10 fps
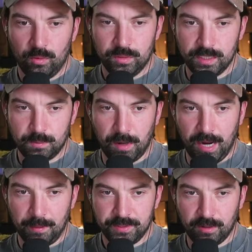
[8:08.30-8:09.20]
is this by?
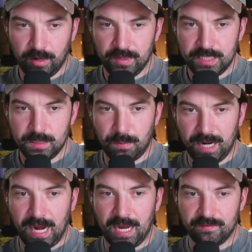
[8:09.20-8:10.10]
I'm sorry. This is by
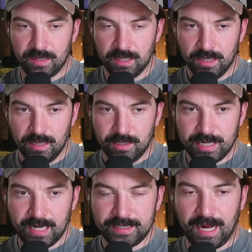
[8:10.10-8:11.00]
Ivy.
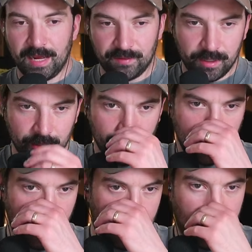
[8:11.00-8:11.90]
Shout out to Ivy.
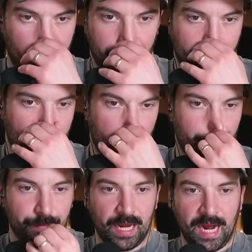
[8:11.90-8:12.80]

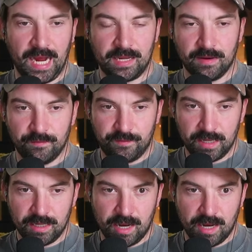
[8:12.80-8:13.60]
IVI_ETZ.